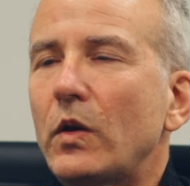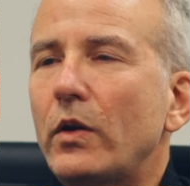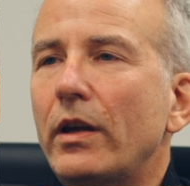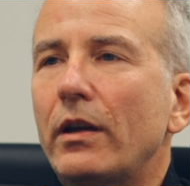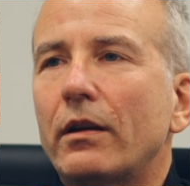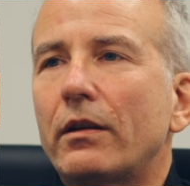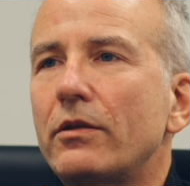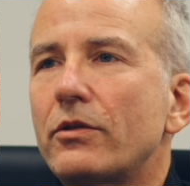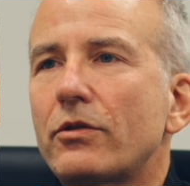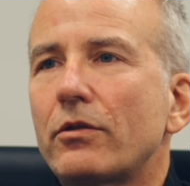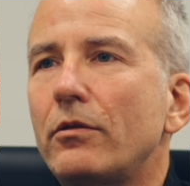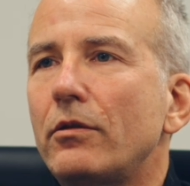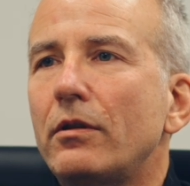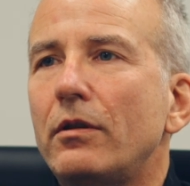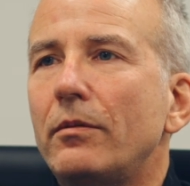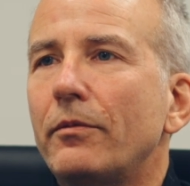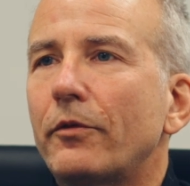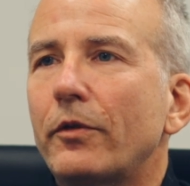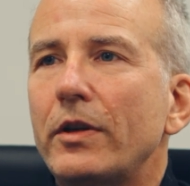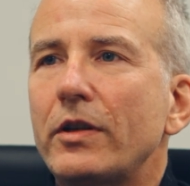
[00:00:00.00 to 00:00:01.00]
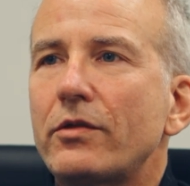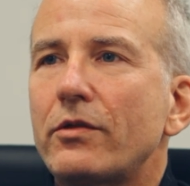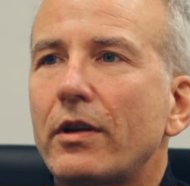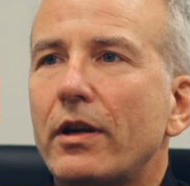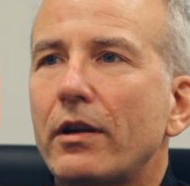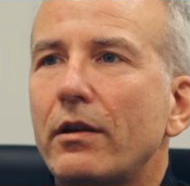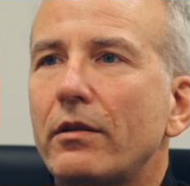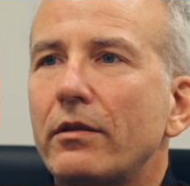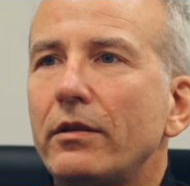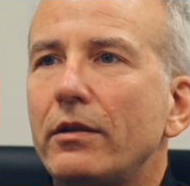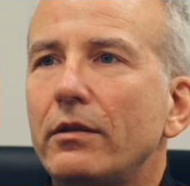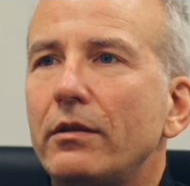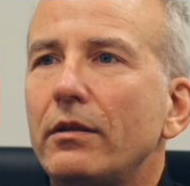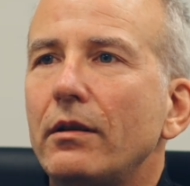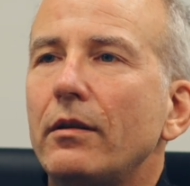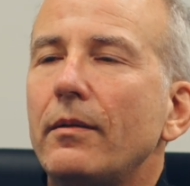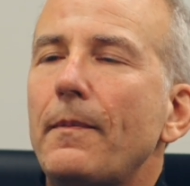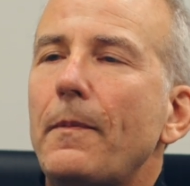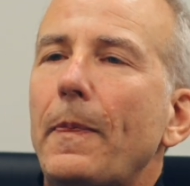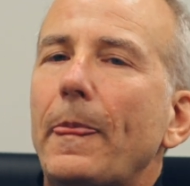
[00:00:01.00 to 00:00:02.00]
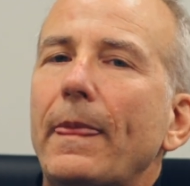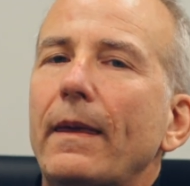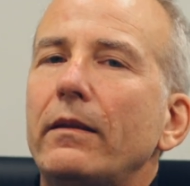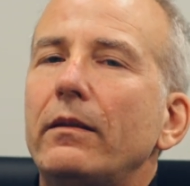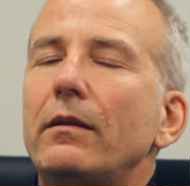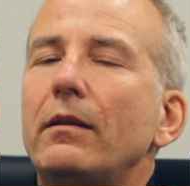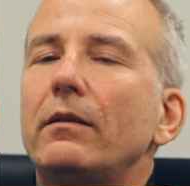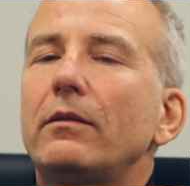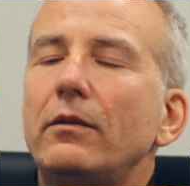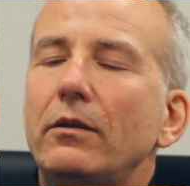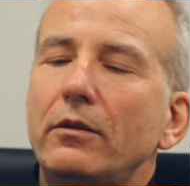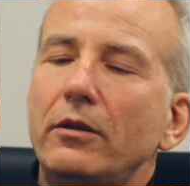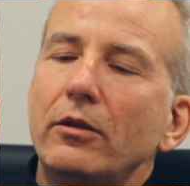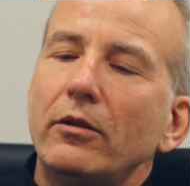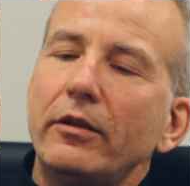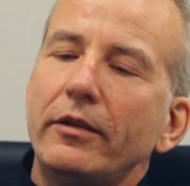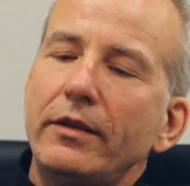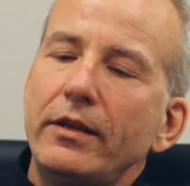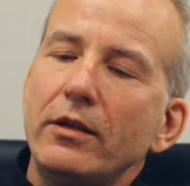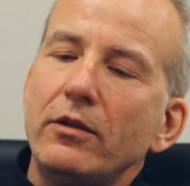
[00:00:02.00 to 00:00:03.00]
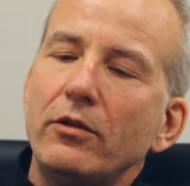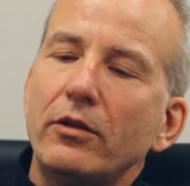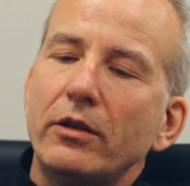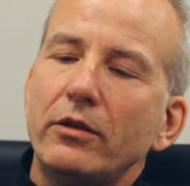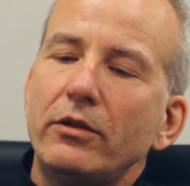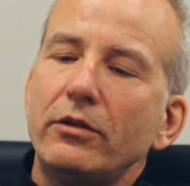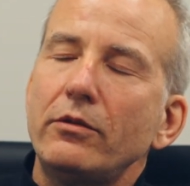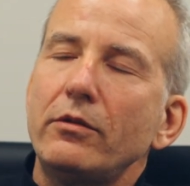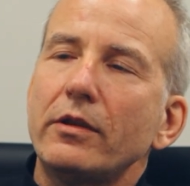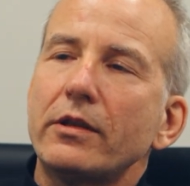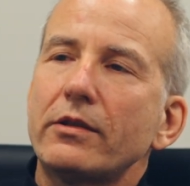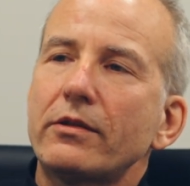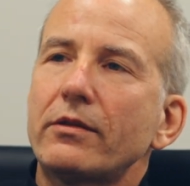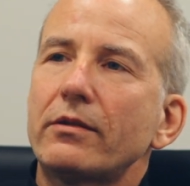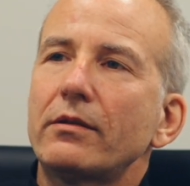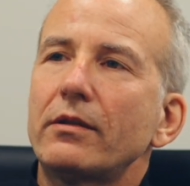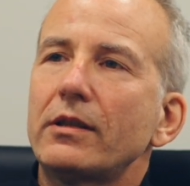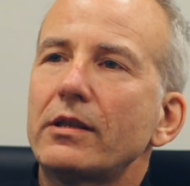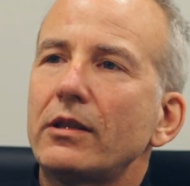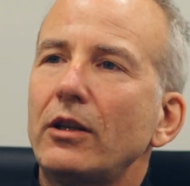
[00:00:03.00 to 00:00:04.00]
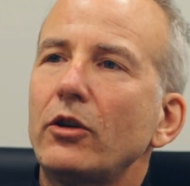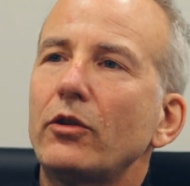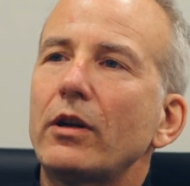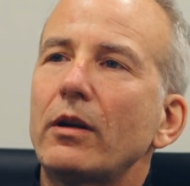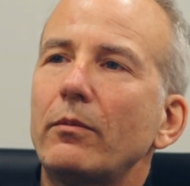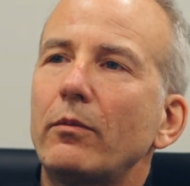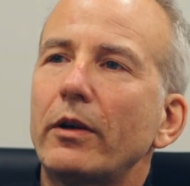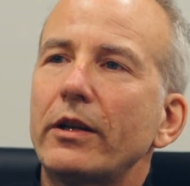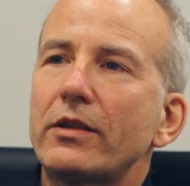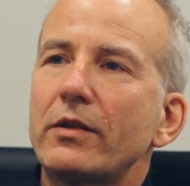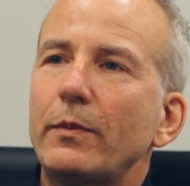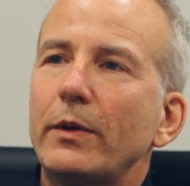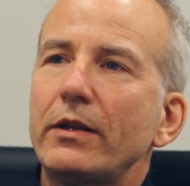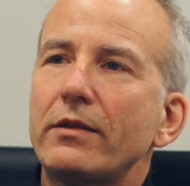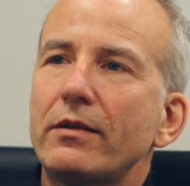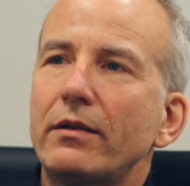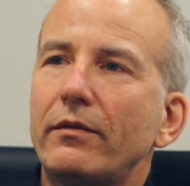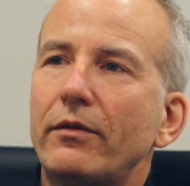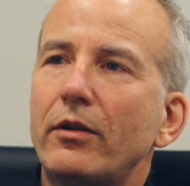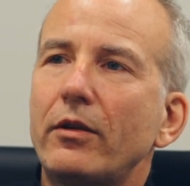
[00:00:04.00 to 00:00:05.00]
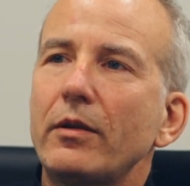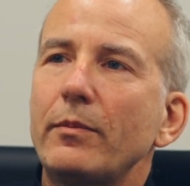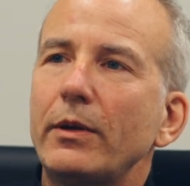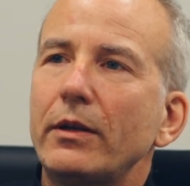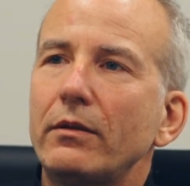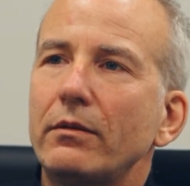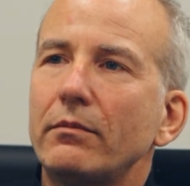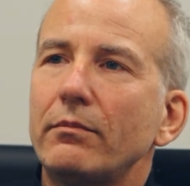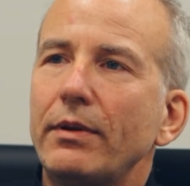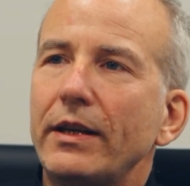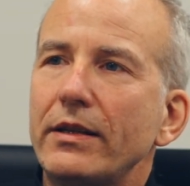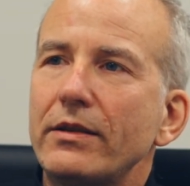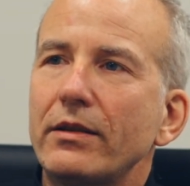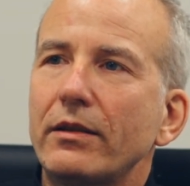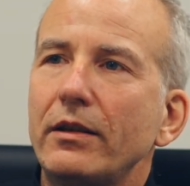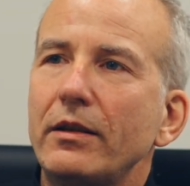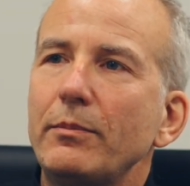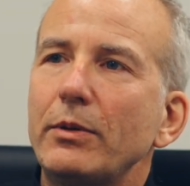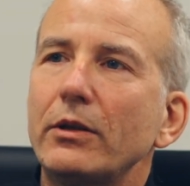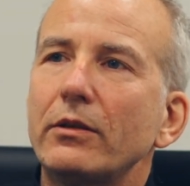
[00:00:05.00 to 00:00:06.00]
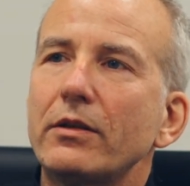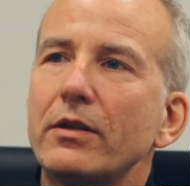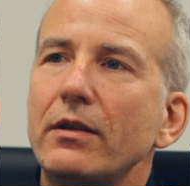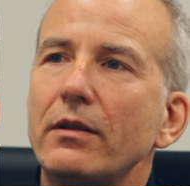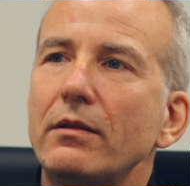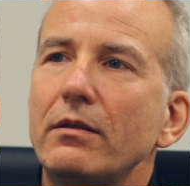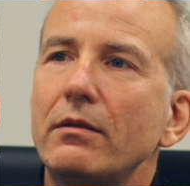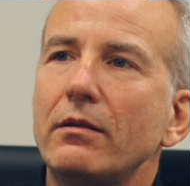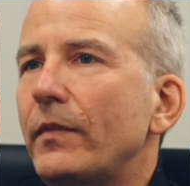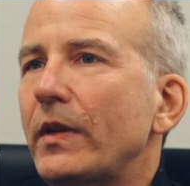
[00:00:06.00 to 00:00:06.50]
You can't control a home freeze dryer. You the only thing you can do is, is load up recipes that have already been basically built in.